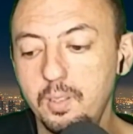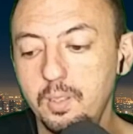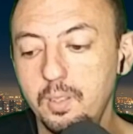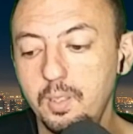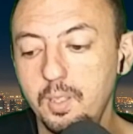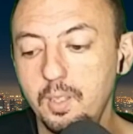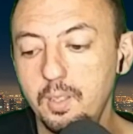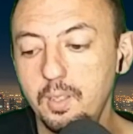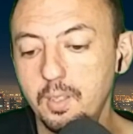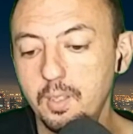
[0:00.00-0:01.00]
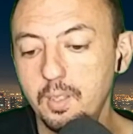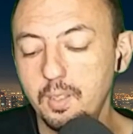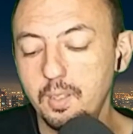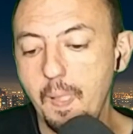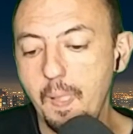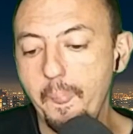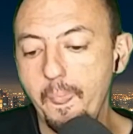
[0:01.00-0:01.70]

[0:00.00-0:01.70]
Nothing is said.